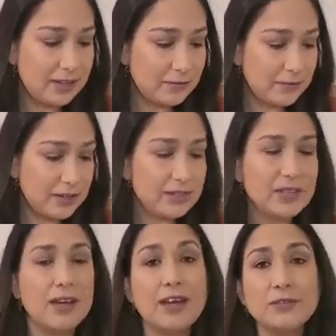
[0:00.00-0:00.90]
first
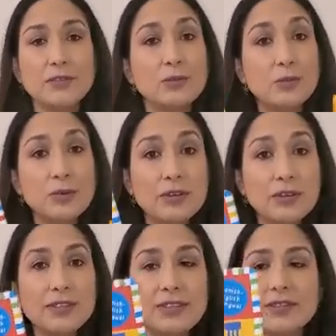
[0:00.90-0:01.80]
100
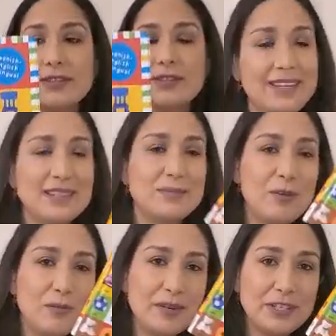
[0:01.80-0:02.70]
words, a
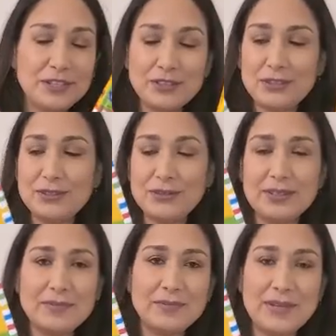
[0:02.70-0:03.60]
small version too,
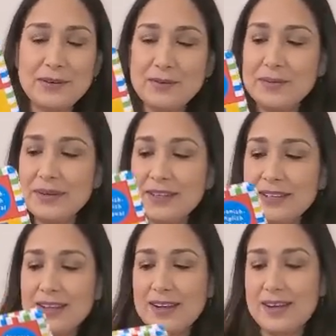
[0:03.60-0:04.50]
and the big
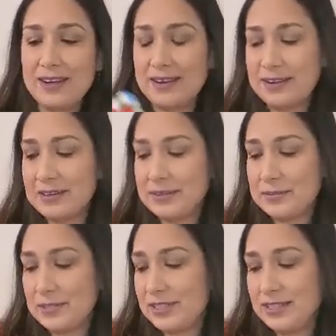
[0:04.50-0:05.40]
one.
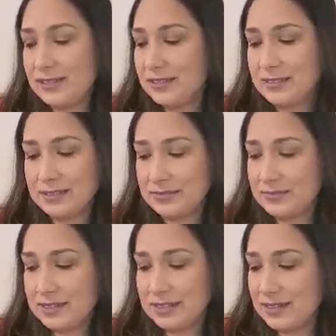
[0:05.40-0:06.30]
Um, she
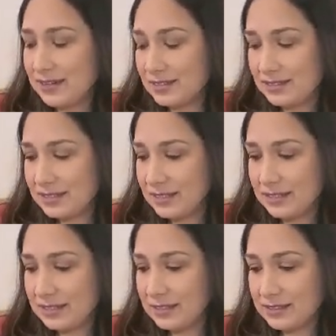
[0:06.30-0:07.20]
started
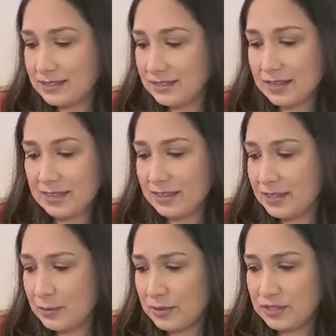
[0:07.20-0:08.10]
seeing this, I
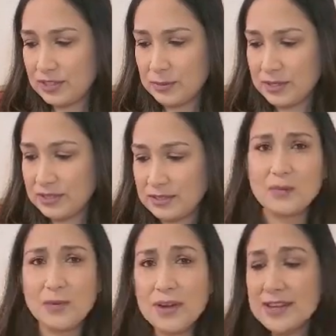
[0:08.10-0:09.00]
think, when she was
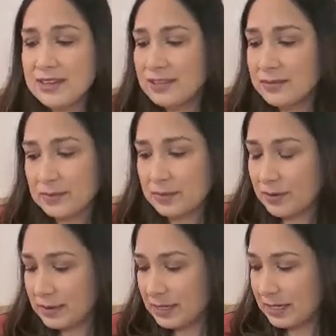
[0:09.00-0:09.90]
one,
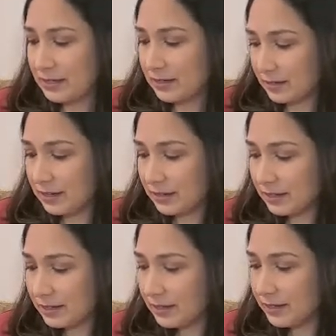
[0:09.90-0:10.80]
probably
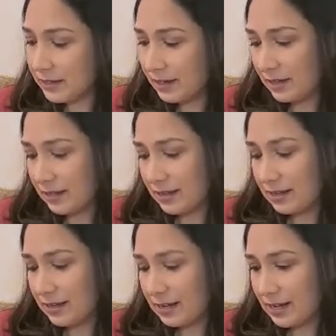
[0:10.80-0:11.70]
earlier
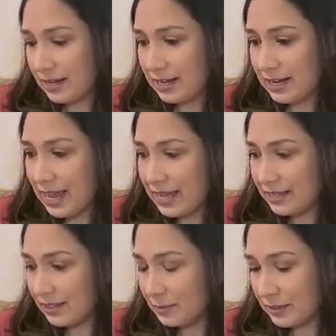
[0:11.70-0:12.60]
and I
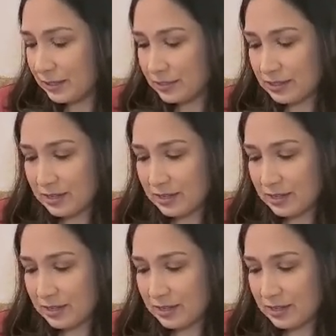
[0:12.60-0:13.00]
like it because it